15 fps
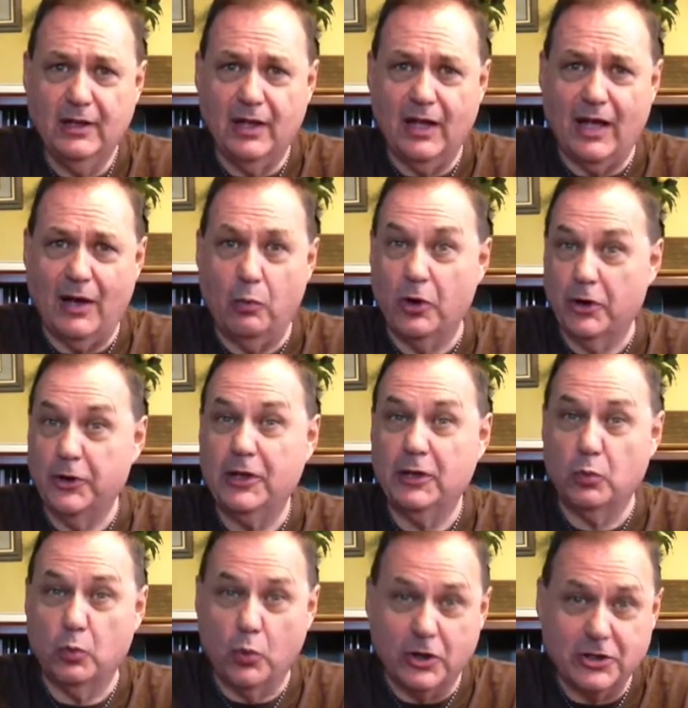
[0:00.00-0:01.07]
uh, where you
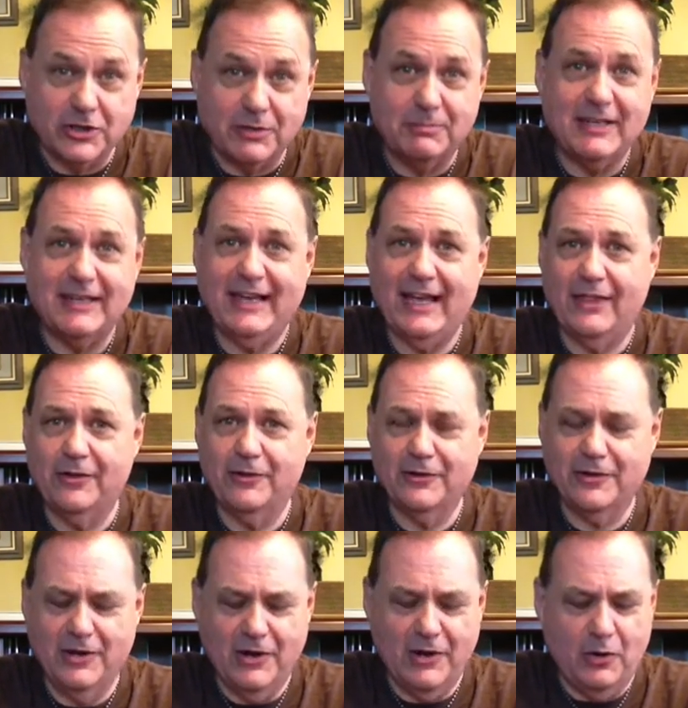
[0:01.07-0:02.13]
can worship together,
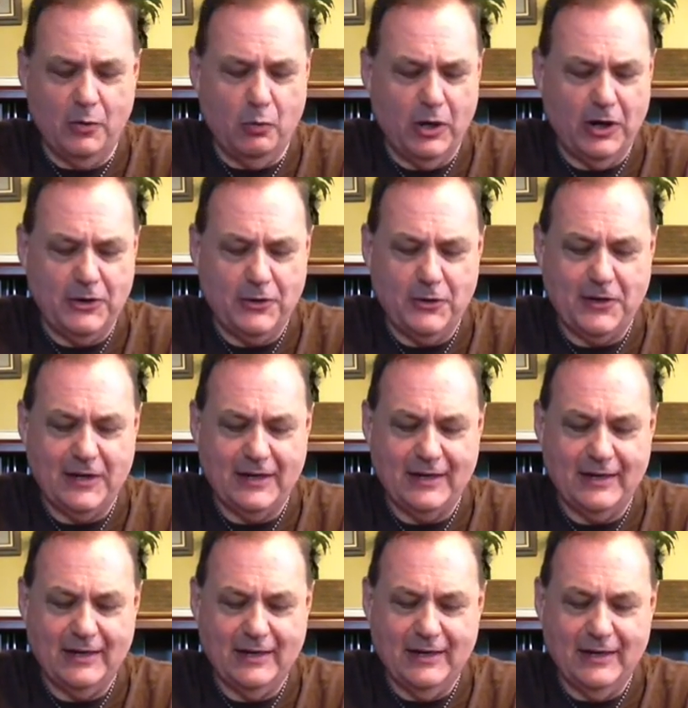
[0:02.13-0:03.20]
where you
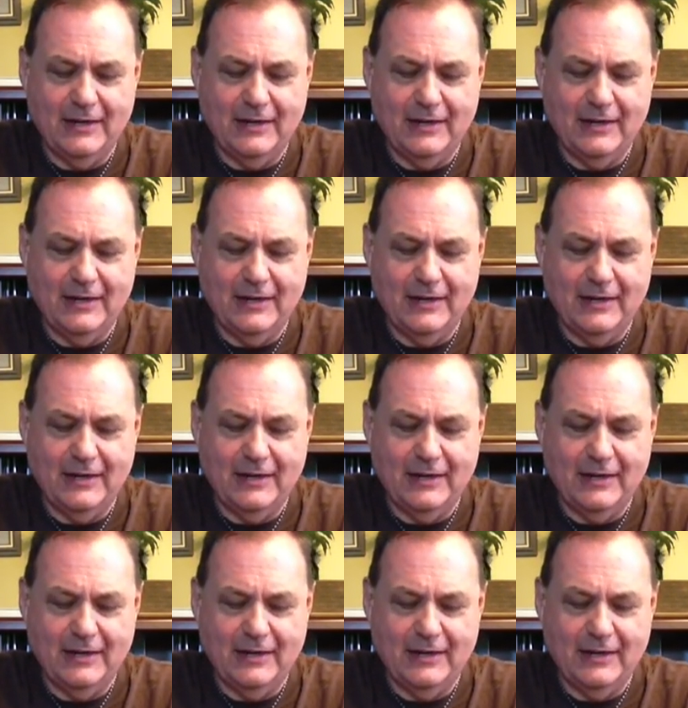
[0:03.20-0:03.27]
can